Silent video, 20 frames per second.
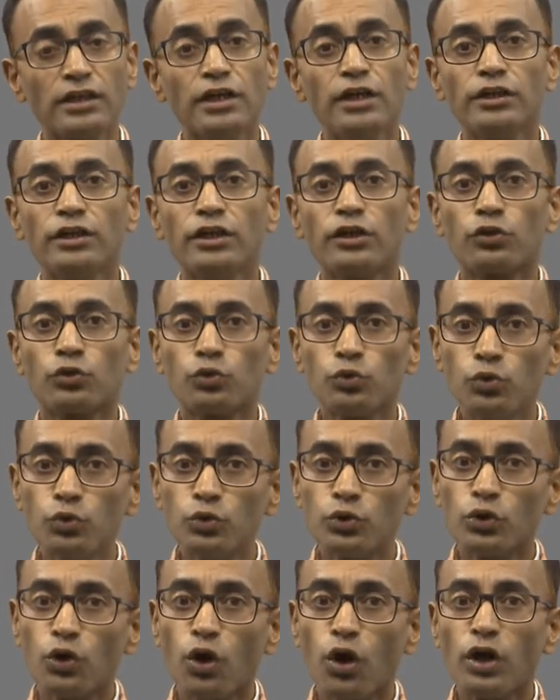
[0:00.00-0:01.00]
the root
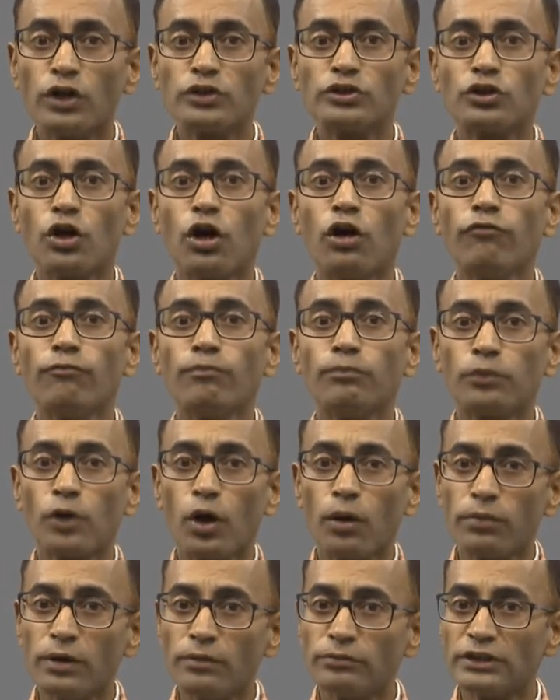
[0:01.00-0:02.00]
cause of problems